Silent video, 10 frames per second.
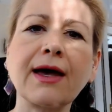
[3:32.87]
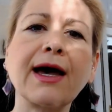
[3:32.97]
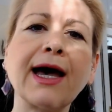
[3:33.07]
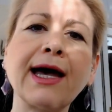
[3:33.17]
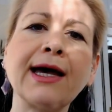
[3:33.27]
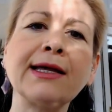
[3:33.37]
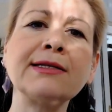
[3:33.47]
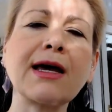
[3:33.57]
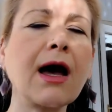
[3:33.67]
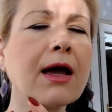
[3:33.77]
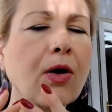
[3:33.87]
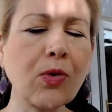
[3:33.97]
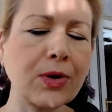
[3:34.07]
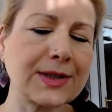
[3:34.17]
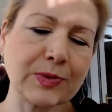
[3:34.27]
and I
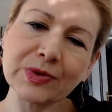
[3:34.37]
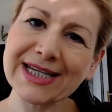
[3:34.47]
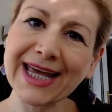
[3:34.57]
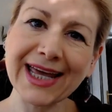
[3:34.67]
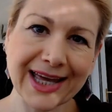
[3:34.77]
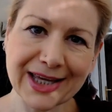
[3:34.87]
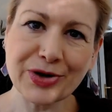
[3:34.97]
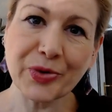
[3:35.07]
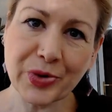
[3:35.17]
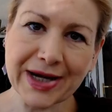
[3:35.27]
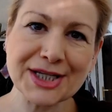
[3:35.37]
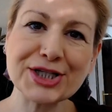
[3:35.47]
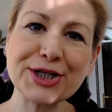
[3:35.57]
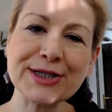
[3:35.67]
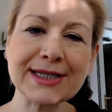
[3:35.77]
always want to hear your
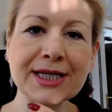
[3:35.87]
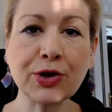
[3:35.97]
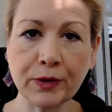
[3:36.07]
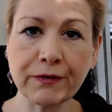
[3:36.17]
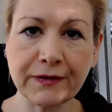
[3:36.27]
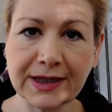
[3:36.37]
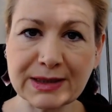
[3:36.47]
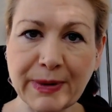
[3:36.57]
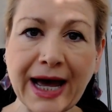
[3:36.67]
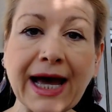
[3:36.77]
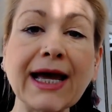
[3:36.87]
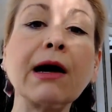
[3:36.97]
questions and your feedback